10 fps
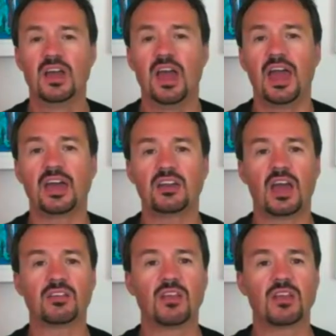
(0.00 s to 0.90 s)

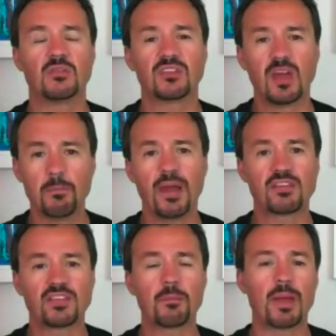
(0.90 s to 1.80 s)
And step
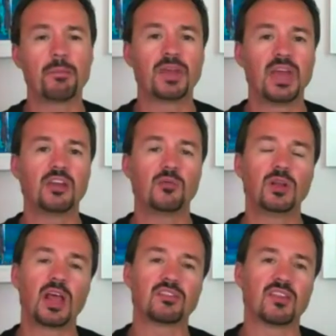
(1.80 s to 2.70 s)
by step, I began to
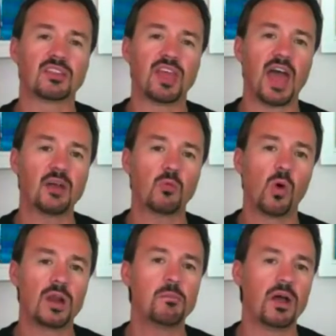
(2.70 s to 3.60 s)
realize that
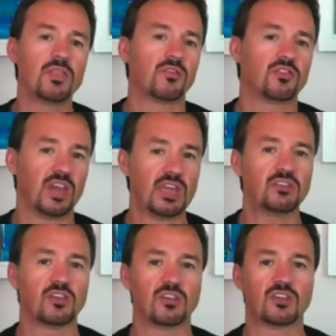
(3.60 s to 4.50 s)
1 month of
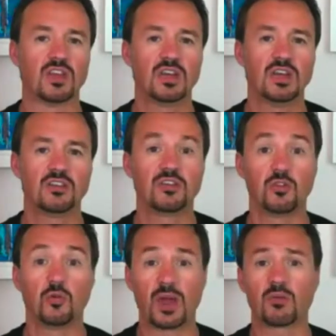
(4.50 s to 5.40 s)
changes to
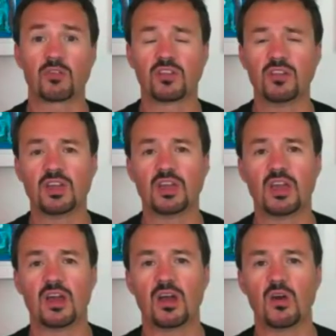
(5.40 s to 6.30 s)
the way I was living
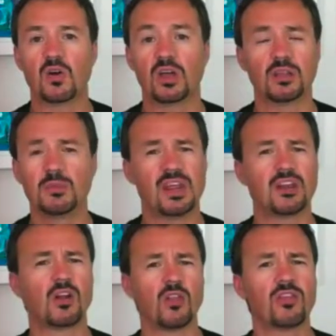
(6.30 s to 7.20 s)

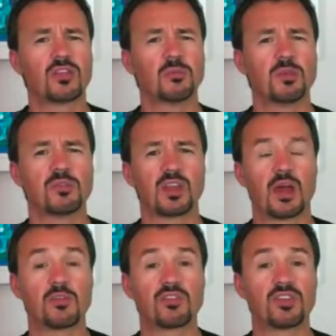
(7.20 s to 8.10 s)
eliminated all the symptoms that
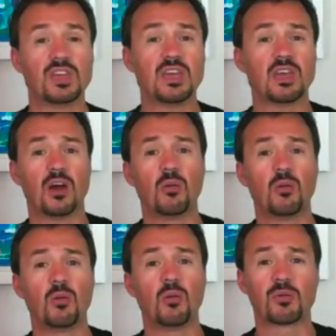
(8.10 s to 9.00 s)
I was seeking
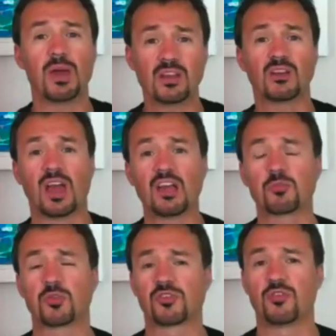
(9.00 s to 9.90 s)
help from
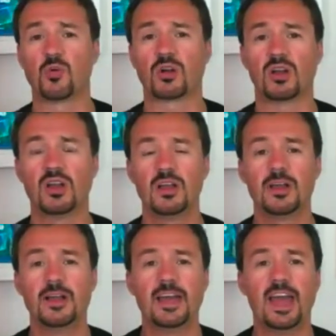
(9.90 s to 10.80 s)
medical experts for.
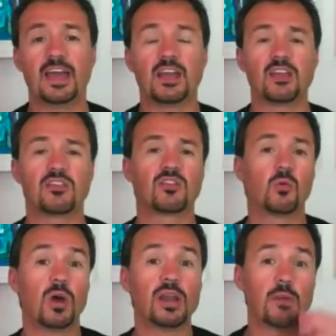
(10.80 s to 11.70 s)
And so
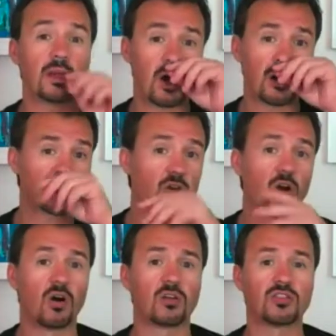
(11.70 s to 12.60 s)
one day my doctor
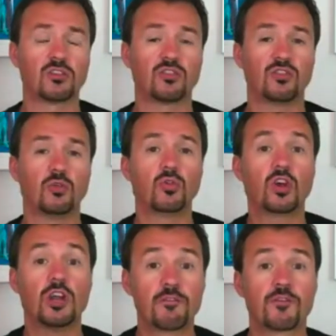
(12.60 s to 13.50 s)
called to
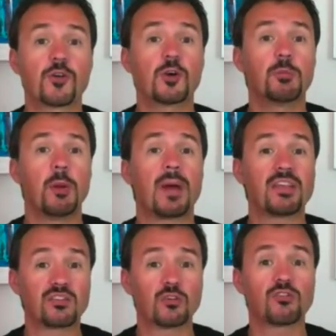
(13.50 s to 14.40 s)
confirm my
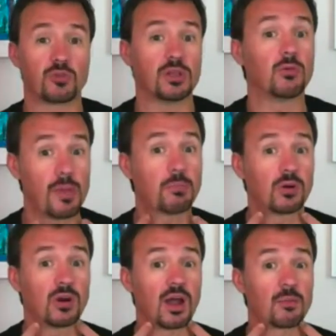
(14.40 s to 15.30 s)
surgery.
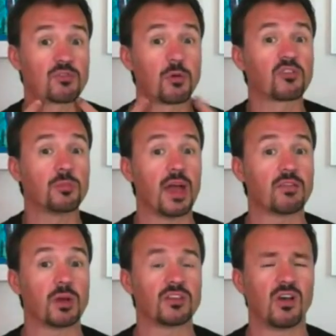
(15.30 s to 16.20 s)
Remember, I'm supposed to be
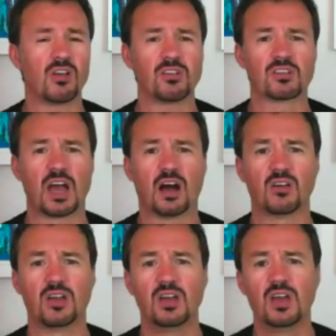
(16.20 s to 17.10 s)
having my tonsils
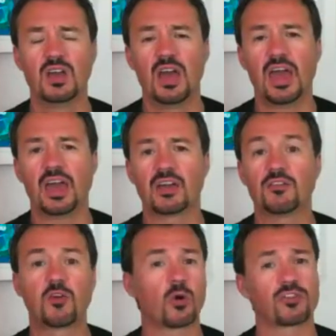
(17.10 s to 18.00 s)
out. And
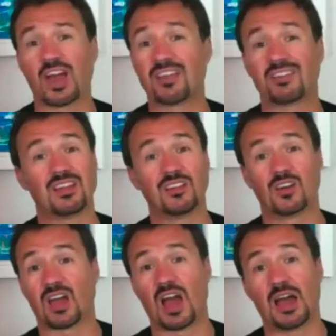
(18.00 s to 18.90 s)
of course I said,
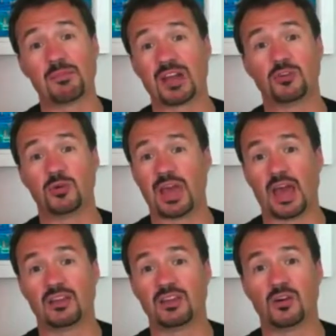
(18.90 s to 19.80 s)
look, I'm not doing
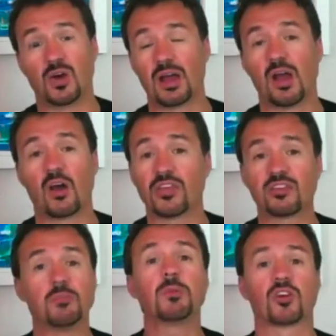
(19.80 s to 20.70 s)
that. The
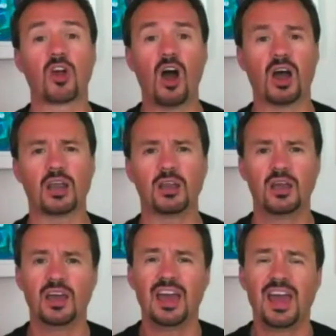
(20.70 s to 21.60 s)
symptoms are gone.
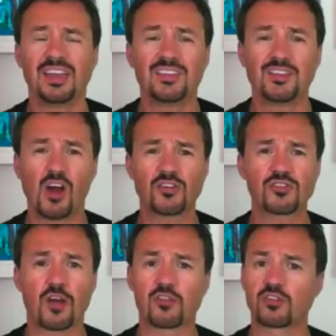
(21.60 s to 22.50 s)
And the doctor's
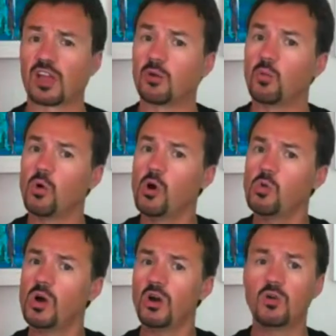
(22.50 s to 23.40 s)
office was like,
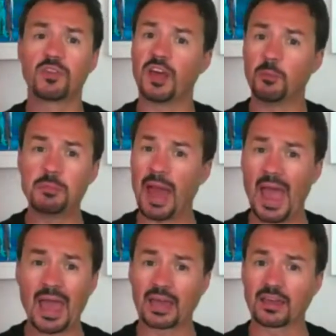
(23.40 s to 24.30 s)
whoa, they'll be
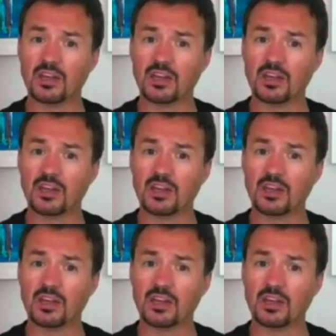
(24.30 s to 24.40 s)
back.